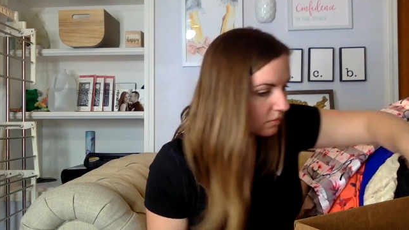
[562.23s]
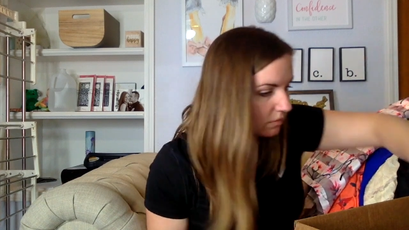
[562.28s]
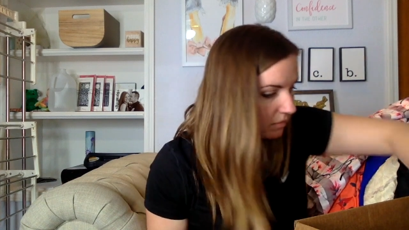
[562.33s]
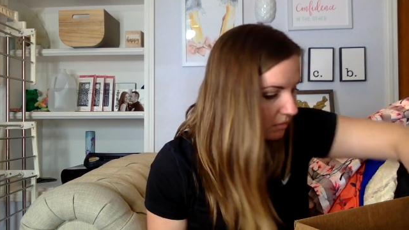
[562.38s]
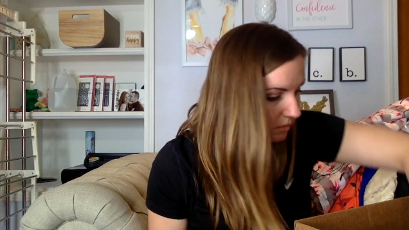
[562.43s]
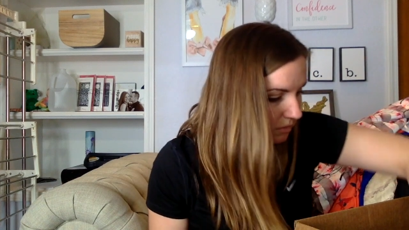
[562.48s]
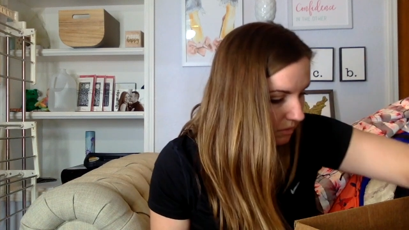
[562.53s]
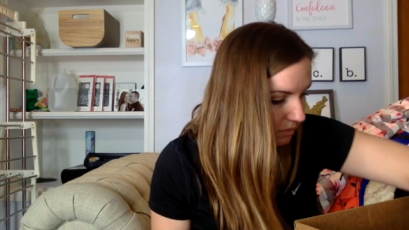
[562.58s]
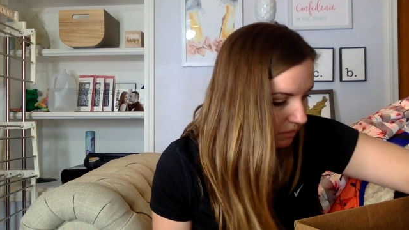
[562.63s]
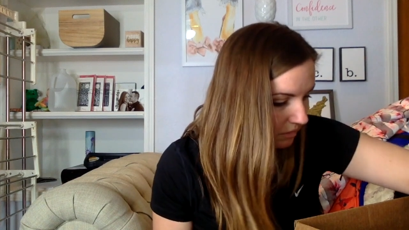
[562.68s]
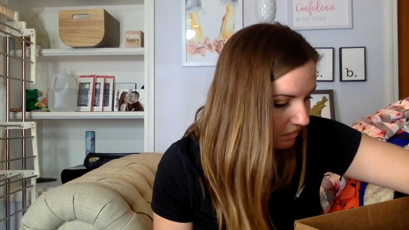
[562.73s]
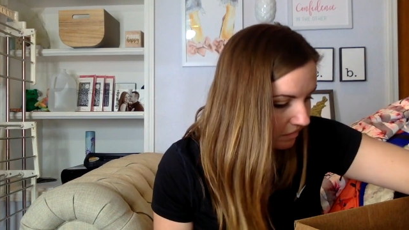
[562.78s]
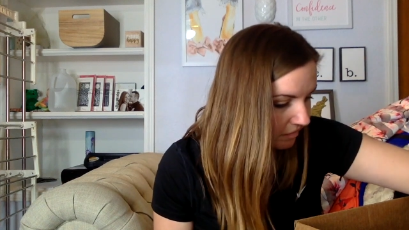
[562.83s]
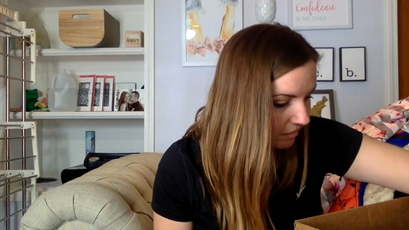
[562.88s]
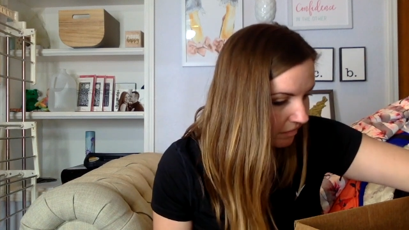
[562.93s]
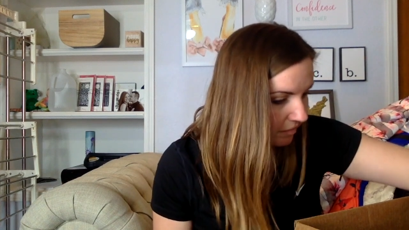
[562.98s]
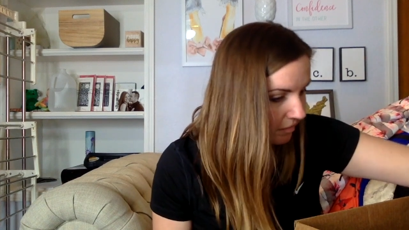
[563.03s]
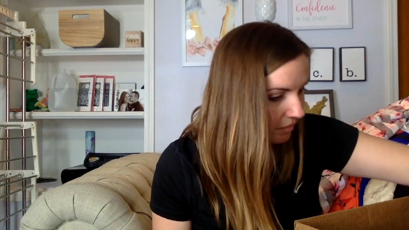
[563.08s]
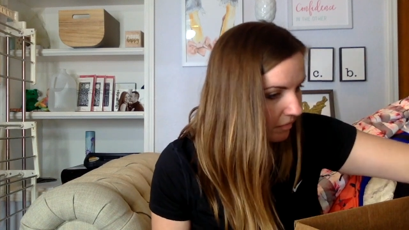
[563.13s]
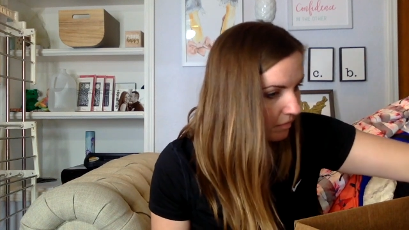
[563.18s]

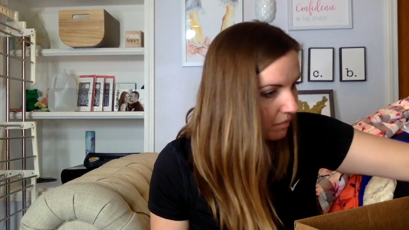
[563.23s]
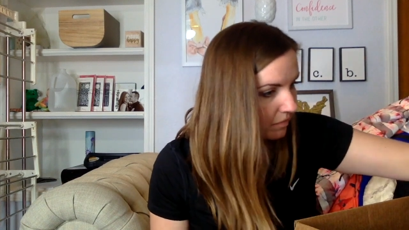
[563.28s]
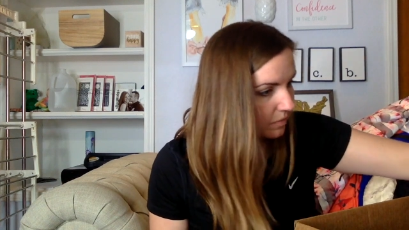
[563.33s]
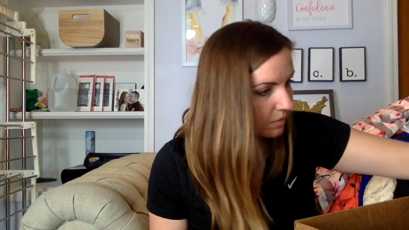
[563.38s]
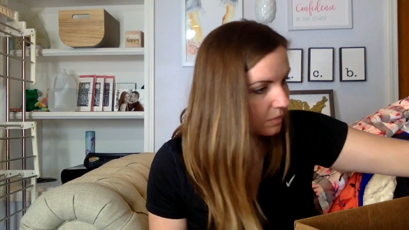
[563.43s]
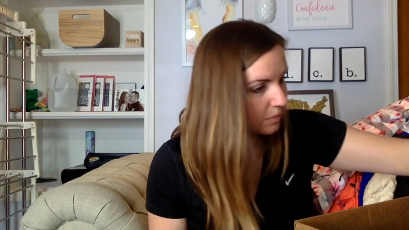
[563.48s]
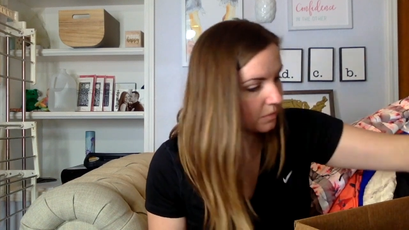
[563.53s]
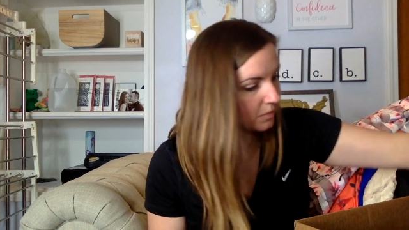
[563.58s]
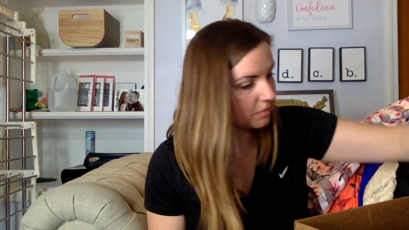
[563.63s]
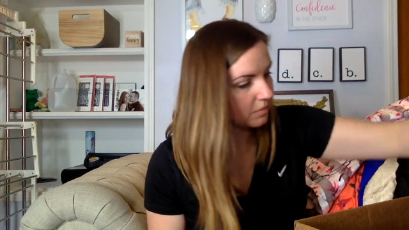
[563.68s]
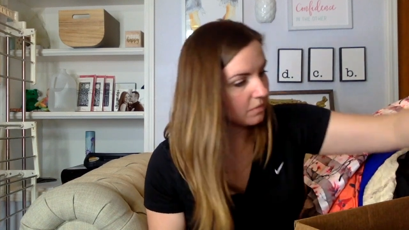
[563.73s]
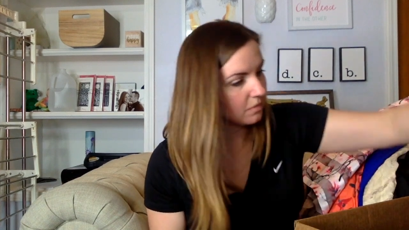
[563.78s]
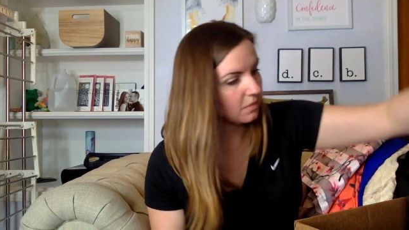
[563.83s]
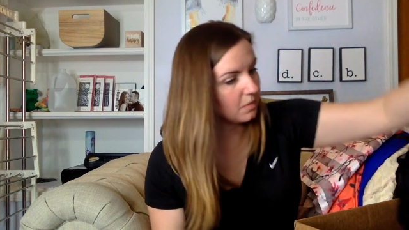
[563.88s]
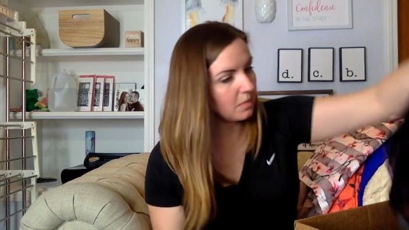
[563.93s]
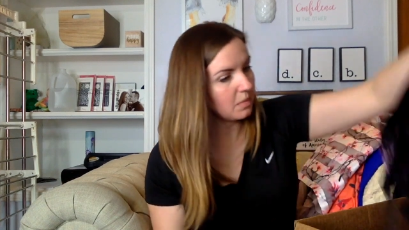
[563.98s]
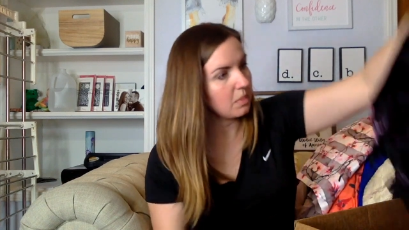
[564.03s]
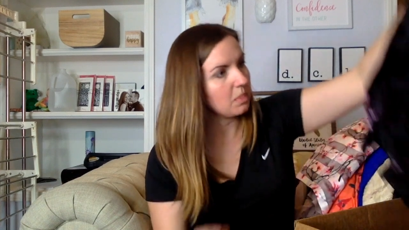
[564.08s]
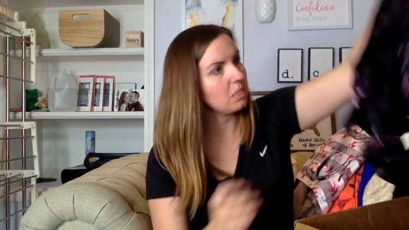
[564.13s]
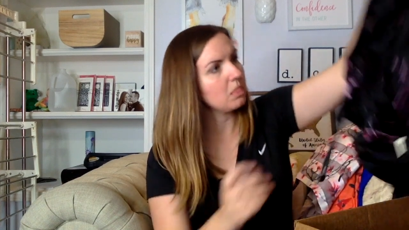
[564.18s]

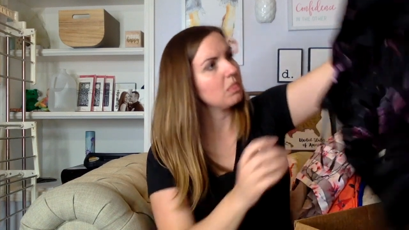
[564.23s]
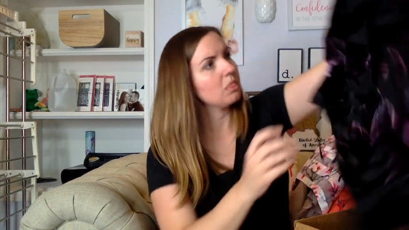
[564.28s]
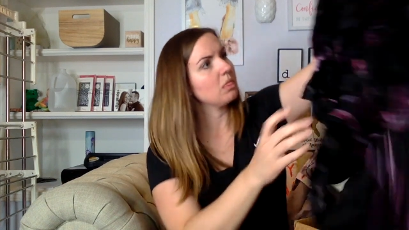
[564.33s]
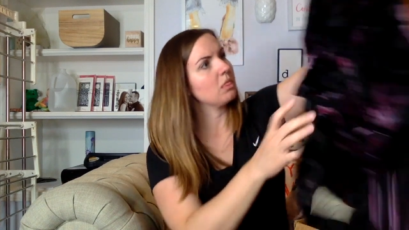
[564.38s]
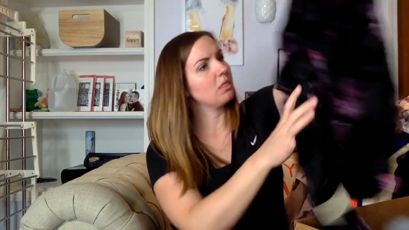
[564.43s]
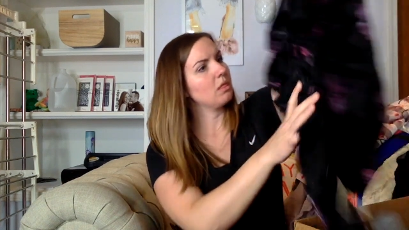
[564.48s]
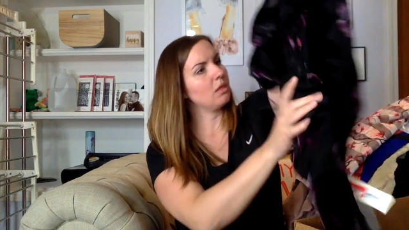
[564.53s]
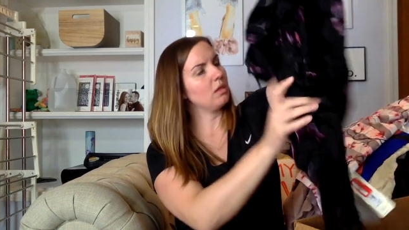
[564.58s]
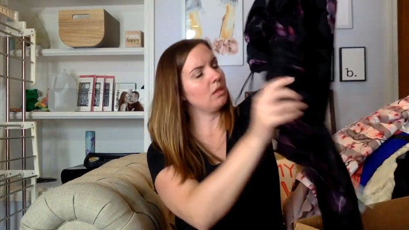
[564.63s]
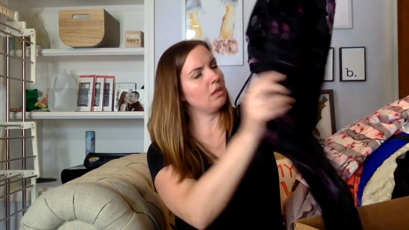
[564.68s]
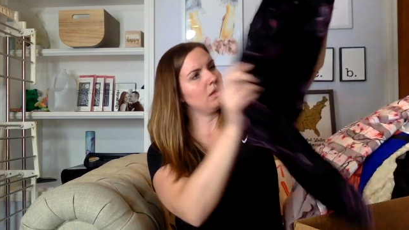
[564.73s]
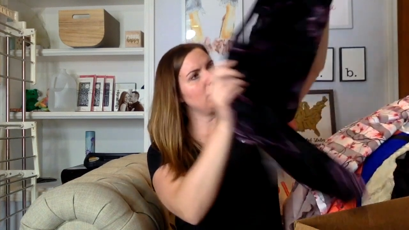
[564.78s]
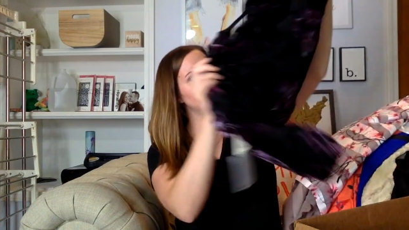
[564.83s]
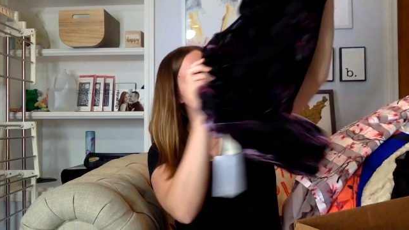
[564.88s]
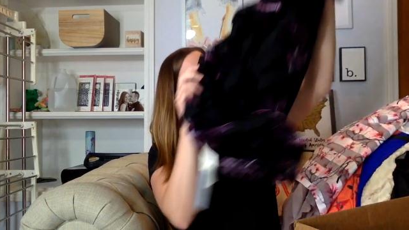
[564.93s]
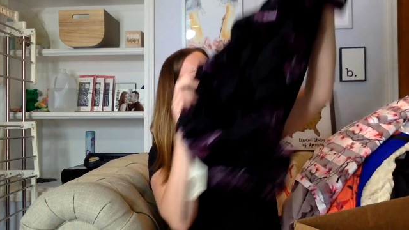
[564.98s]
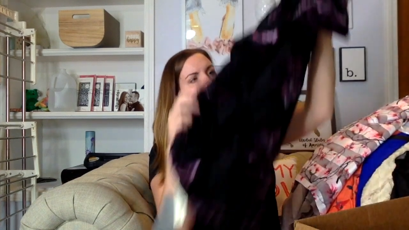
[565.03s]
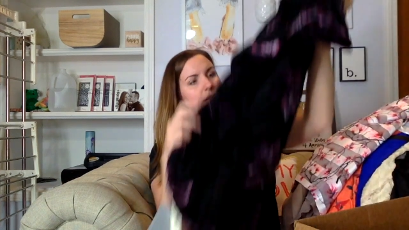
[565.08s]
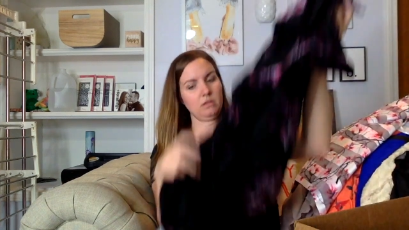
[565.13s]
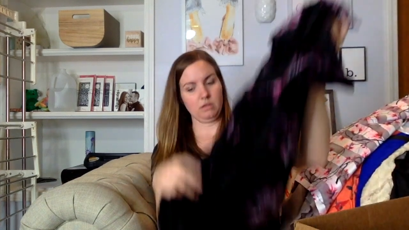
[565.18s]

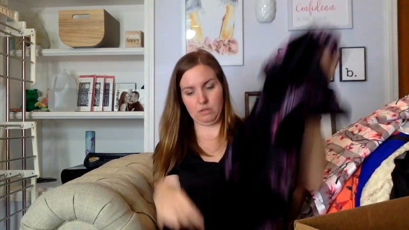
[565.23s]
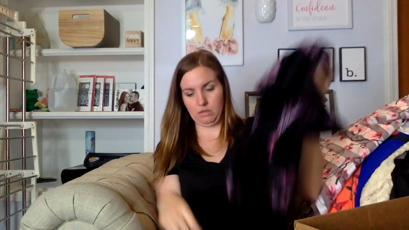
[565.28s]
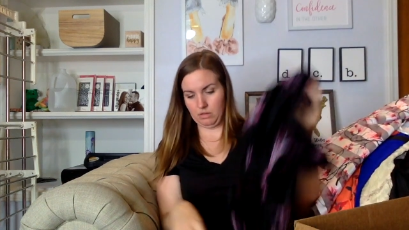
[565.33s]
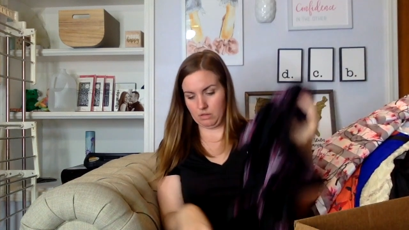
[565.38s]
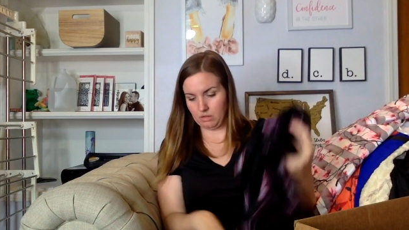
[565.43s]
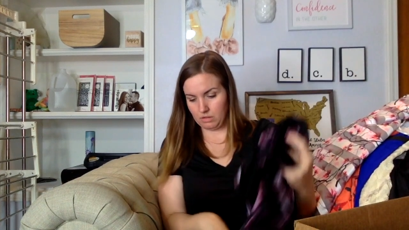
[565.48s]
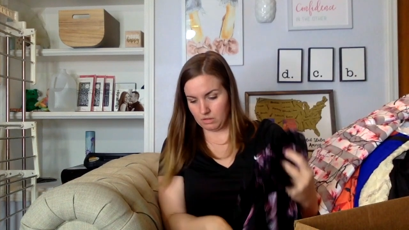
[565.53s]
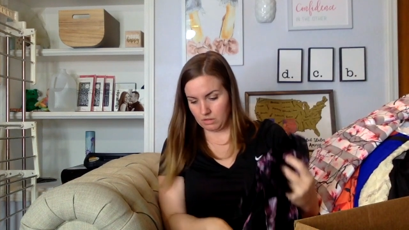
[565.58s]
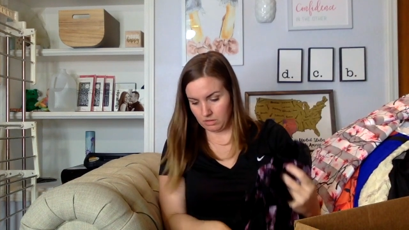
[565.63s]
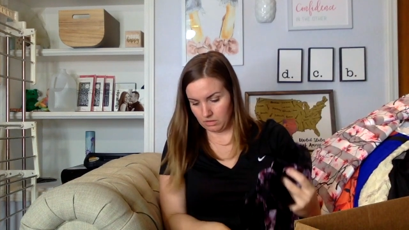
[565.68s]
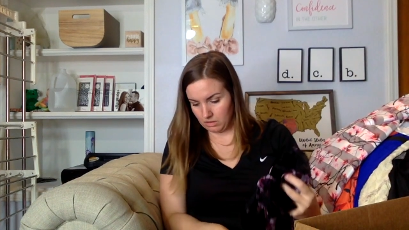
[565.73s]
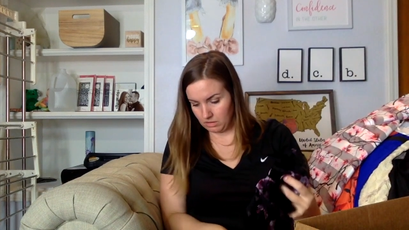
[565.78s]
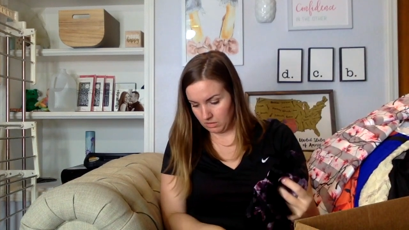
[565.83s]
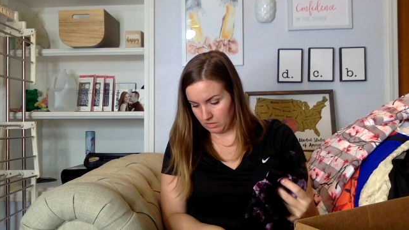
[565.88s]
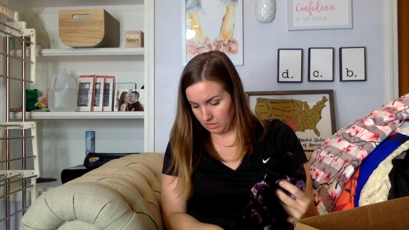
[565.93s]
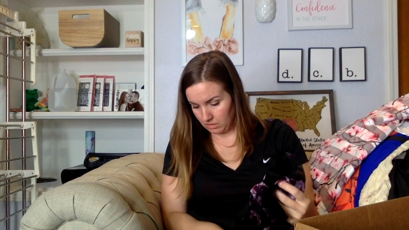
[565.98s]
[no speech]